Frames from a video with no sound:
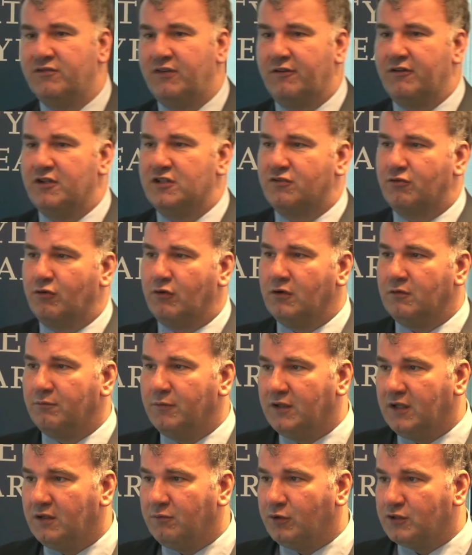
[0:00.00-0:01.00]
very strong,
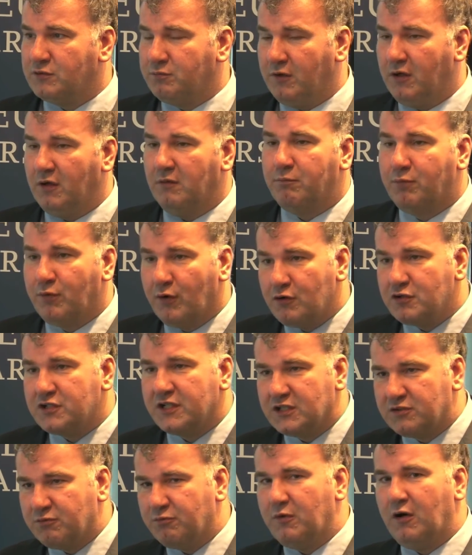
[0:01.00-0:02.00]
but it was a
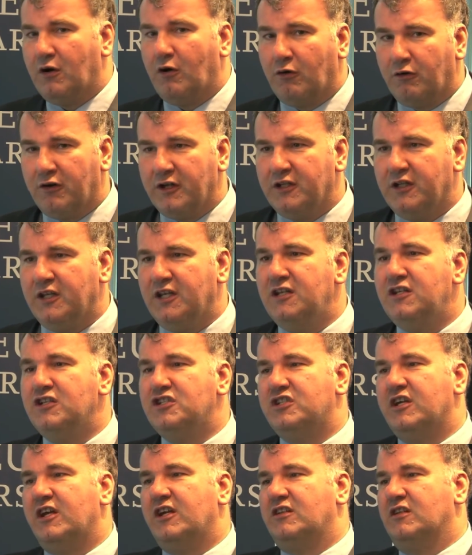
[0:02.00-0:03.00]
process already
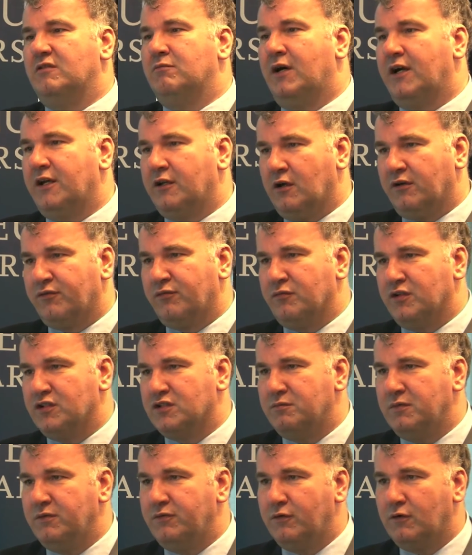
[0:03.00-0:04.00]
initiated by
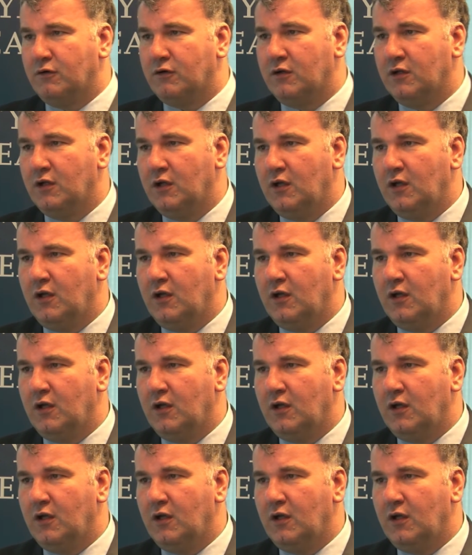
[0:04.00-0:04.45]
governments before.